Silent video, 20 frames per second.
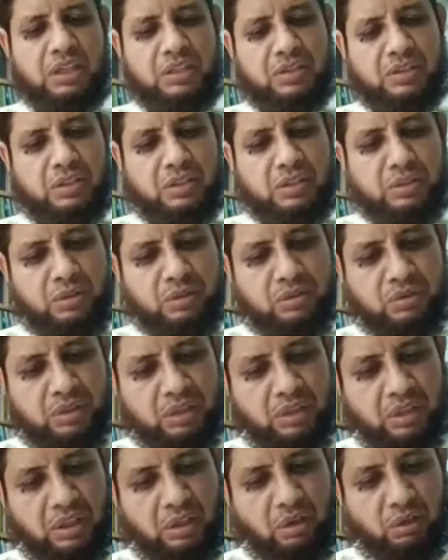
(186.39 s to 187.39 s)

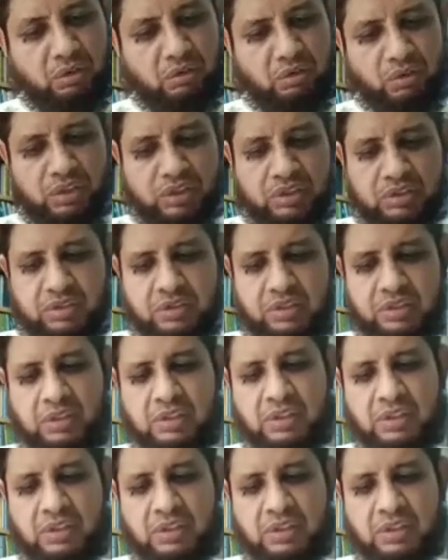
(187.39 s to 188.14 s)
institutions along with